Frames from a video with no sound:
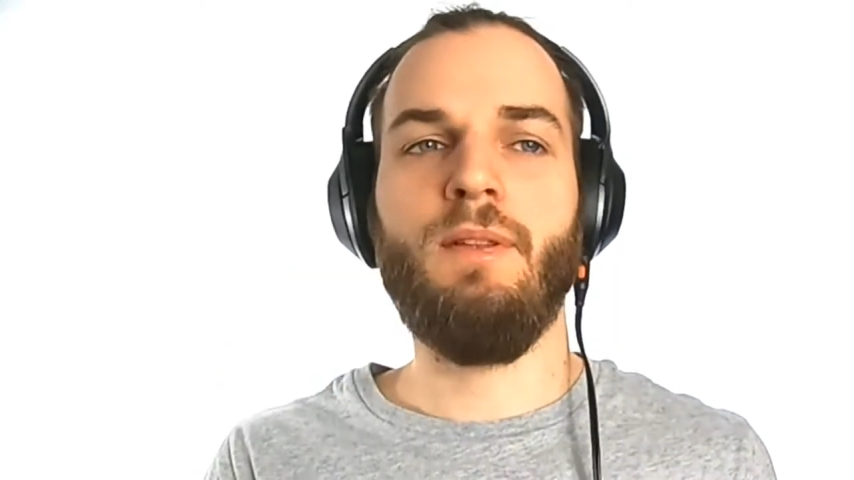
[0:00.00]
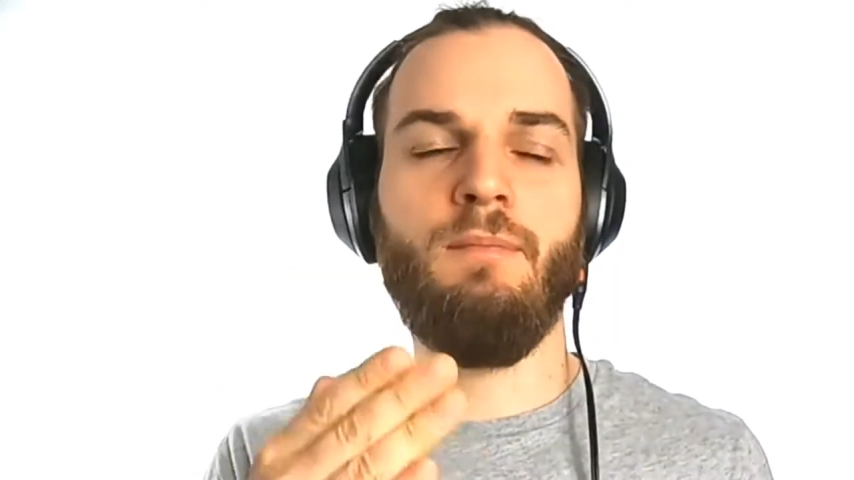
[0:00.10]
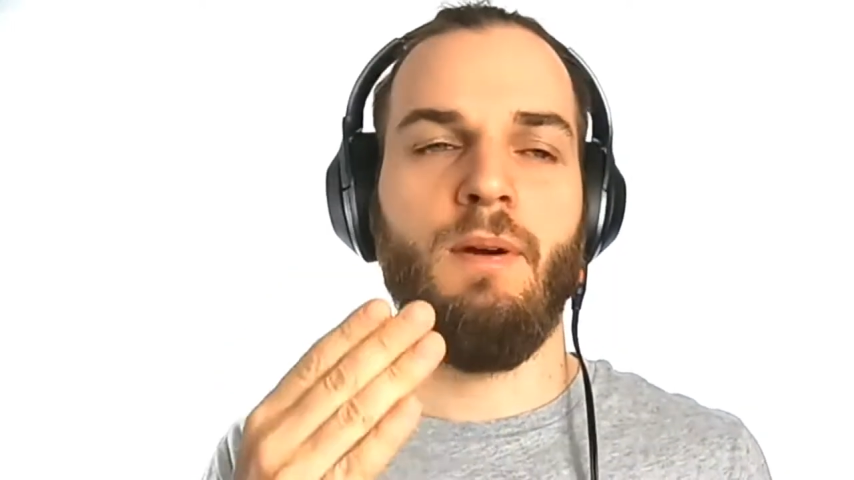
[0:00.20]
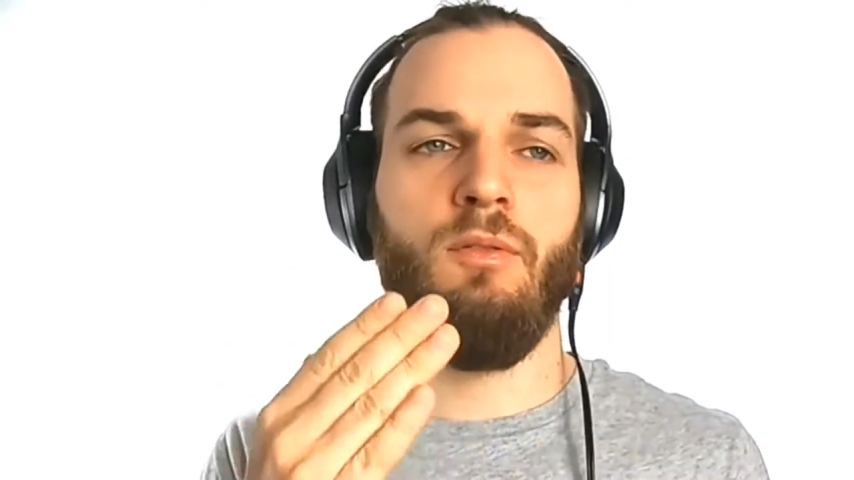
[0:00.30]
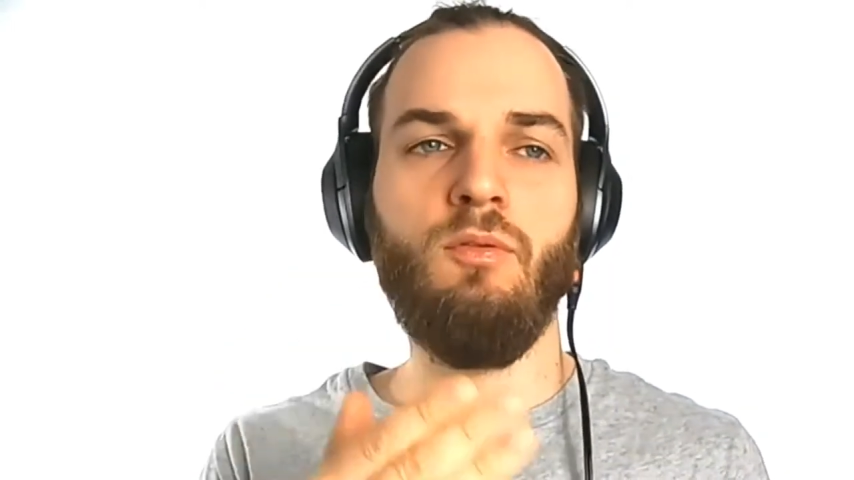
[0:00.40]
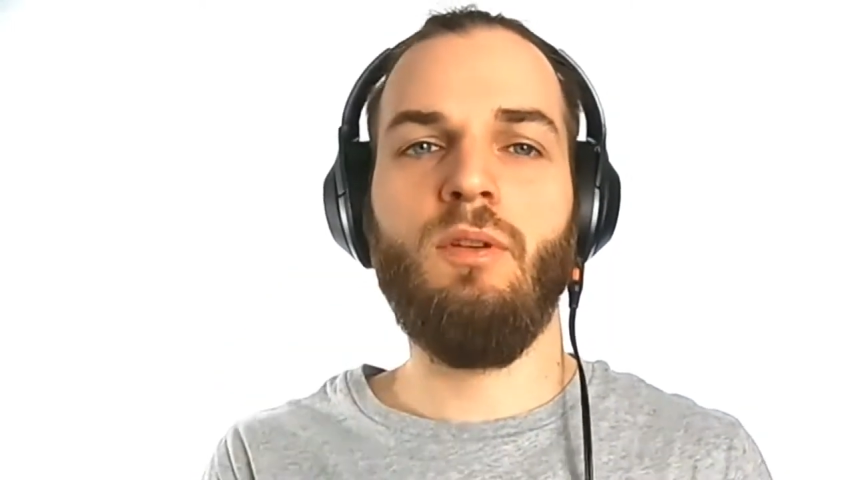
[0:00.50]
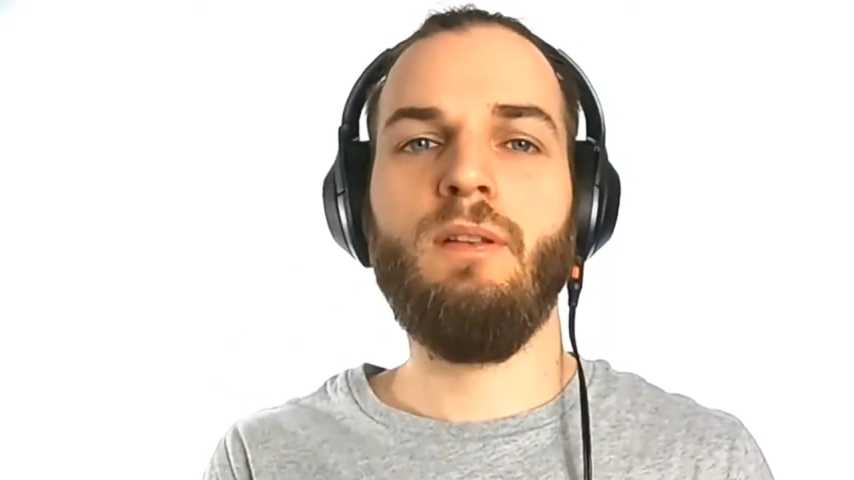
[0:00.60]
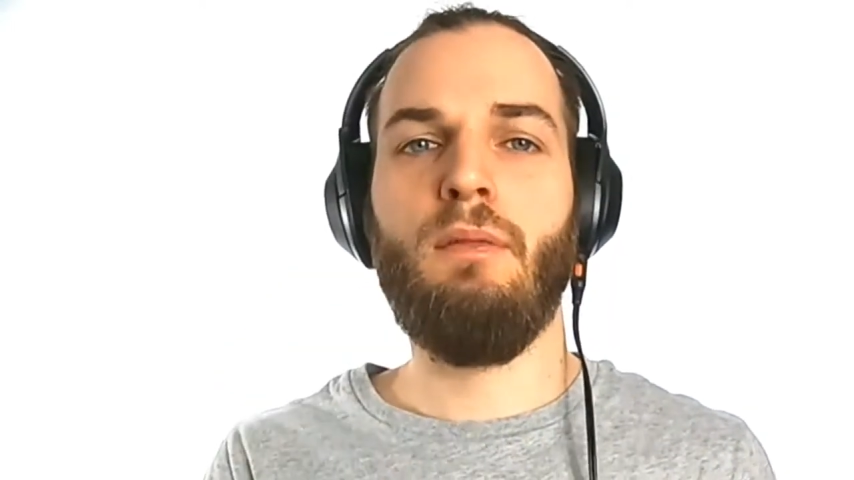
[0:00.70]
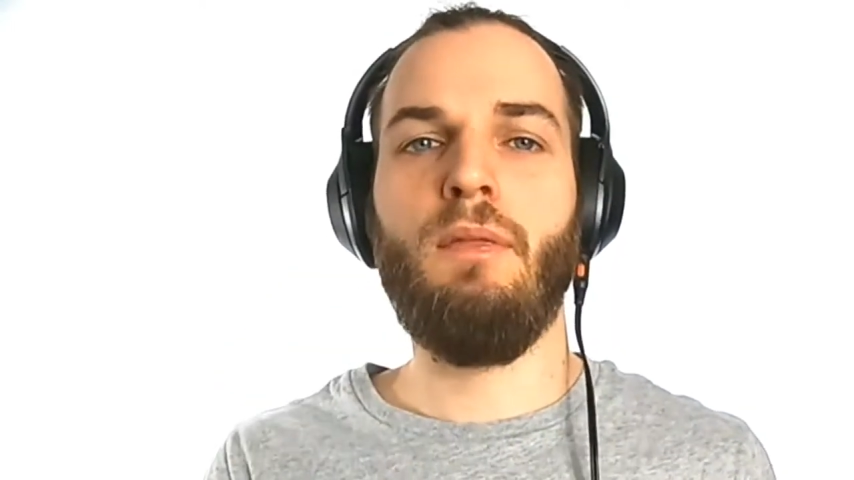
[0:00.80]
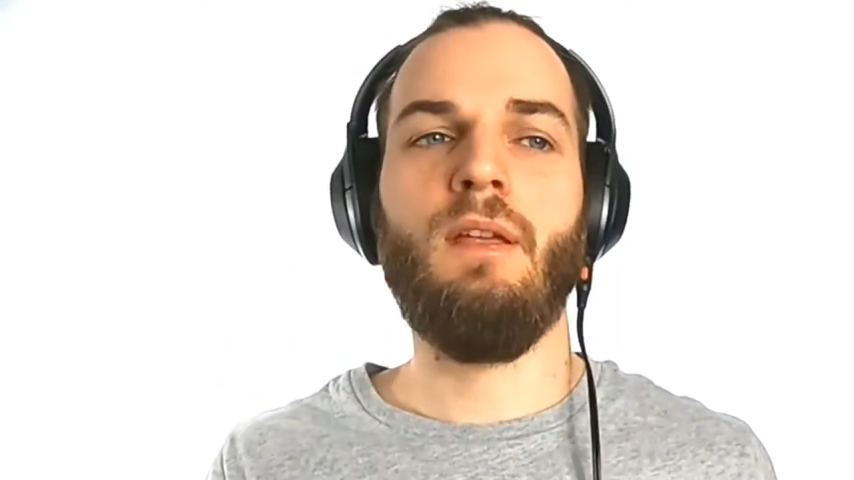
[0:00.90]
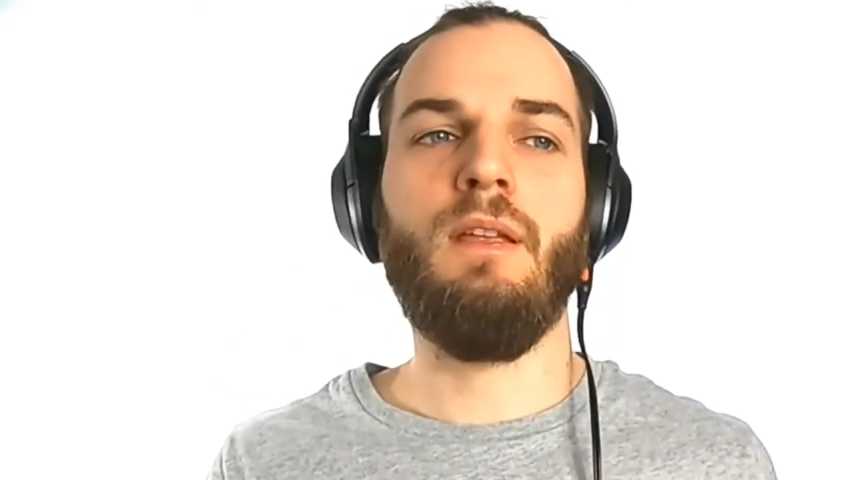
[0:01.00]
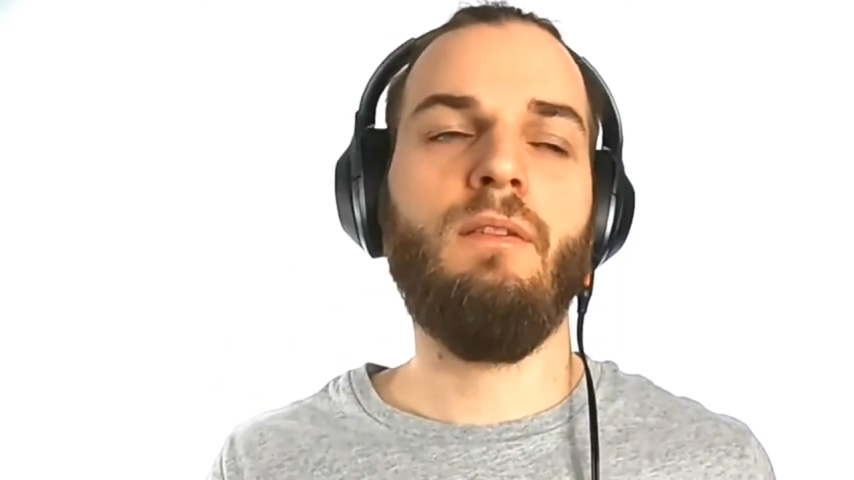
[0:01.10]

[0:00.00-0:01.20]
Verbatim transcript: it's about doing the thing,